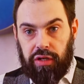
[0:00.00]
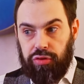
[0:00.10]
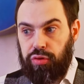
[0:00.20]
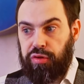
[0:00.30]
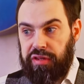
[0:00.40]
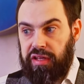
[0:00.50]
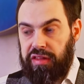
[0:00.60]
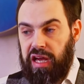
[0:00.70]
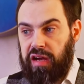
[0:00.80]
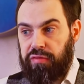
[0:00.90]
do you think they
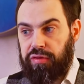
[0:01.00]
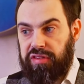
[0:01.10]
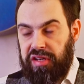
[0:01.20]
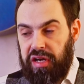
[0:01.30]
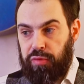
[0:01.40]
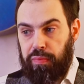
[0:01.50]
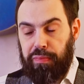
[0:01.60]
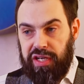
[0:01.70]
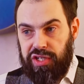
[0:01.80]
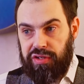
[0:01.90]
have the time, the
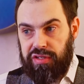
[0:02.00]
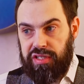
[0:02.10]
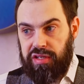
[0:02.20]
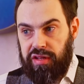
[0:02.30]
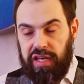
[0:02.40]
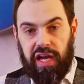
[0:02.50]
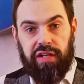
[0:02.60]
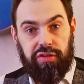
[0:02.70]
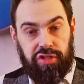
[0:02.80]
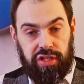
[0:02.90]
patience, the
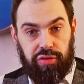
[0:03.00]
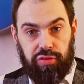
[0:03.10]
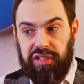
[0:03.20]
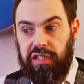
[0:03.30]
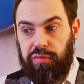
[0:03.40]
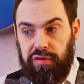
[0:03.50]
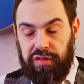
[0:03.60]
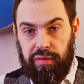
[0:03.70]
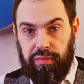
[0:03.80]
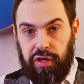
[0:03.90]
energy to deal with
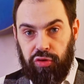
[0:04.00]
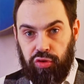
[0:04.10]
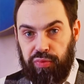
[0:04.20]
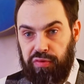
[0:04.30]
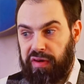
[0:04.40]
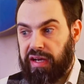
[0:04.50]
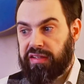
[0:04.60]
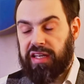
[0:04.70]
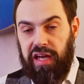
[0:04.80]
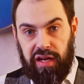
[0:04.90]
them, to
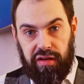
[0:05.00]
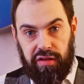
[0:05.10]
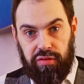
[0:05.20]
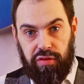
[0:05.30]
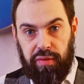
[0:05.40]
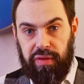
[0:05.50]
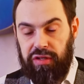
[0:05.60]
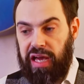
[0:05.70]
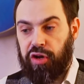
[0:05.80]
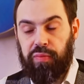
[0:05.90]
provide care to them and
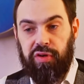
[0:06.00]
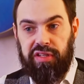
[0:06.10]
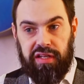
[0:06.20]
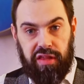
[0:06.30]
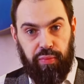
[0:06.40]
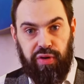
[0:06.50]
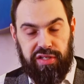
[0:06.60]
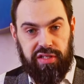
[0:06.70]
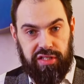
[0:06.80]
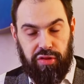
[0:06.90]
accommodate their
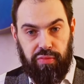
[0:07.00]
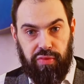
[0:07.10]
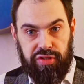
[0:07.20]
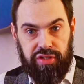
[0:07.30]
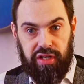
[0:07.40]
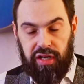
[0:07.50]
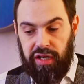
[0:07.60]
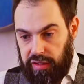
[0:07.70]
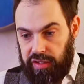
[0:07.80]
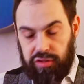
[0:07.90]
presence in the mosque?
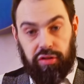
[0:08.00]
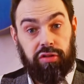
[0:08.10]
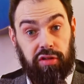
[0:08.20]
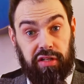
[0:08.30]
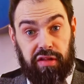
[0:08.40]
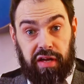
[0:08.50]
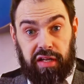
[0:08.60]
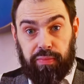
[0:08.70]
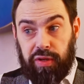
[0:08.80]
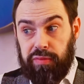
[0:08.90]
So not only
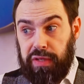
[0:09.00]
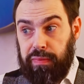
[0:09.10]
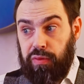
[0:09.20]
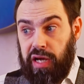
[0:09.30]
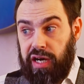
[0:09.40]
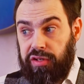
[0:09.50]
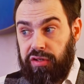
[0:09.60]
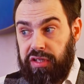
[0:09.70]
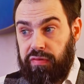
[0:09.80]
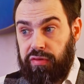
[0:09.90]
that, but people are
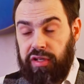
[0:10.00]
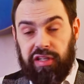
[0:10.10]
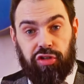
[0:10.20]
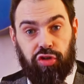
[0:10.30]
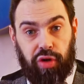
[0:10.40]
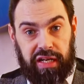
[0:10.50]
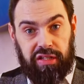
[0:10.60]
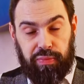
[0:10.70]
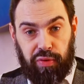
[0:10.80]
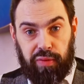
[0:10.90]
not even
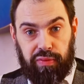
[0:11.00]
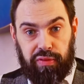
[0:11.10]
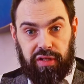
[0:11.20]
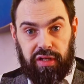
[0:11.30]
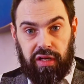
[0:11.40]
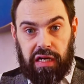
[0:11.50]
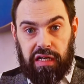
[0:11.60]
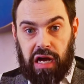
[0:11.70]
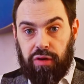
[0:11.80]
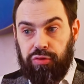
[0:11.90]
trained properly
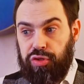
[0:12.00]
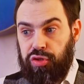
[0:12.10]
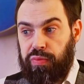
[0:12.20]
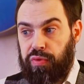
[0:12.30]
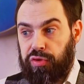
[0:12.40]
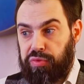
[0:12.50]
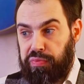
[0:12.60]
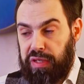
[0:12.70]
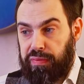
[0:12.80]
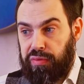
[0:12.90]
how to support
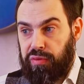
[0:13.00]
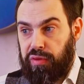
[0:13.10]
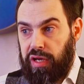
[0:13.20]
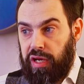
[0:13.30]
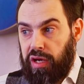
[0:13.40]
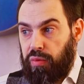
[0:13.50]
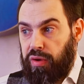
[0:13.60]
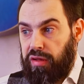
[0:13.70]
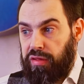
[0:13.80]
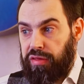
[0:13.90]
people
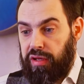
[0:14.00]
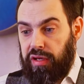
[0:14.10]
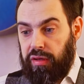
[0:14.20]
with